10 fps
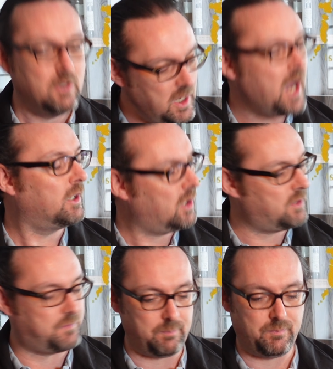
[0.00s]
Yeah, a lot
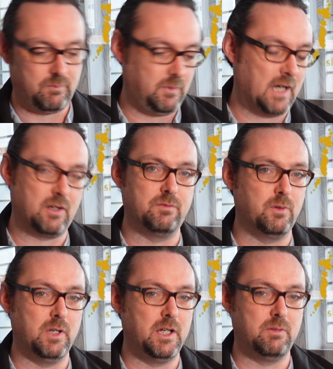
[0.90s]
of them.
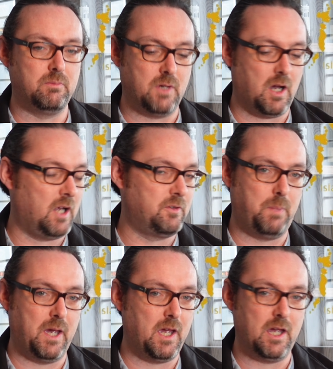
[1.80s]
Lagavulin,
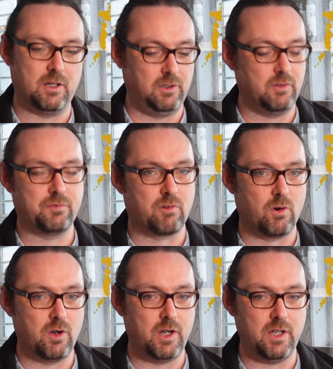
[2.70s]
Ardbeg,
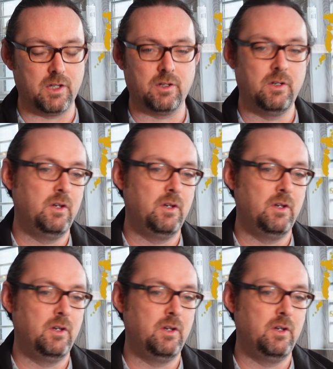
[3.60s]
Lefroy,